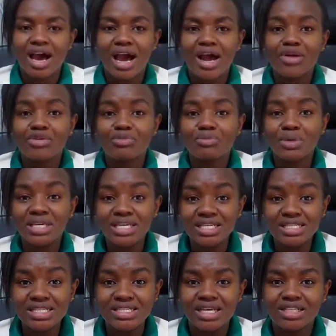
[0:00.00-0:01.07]
are
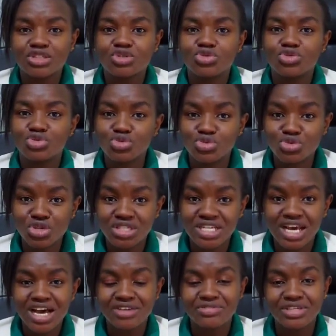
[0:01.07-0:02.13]
pills that do not
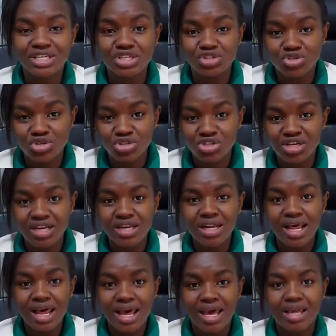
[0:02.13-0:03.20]
have
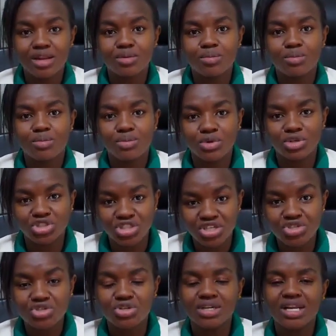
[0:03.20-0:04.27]
estrogen and
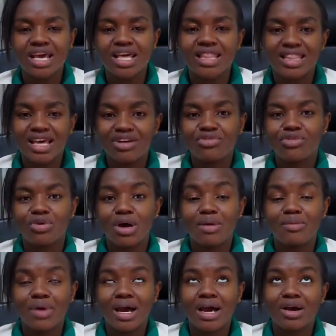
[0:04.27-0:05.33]
progesterone and therefore
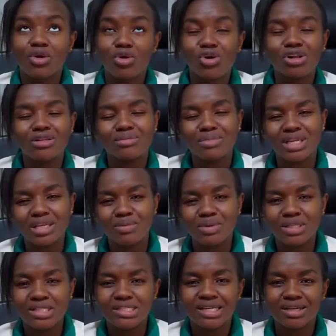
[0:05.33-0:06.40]
are called mini
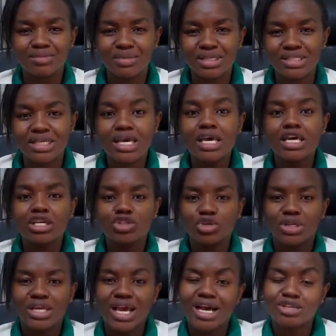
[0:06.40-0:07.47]
pills. That means it
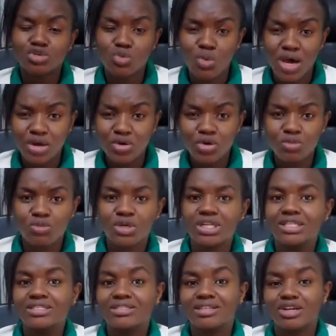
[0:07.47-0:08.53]
only has one hormone
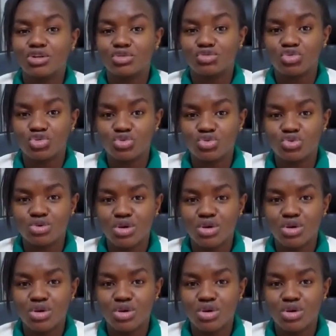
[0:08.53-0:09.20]
instead of two.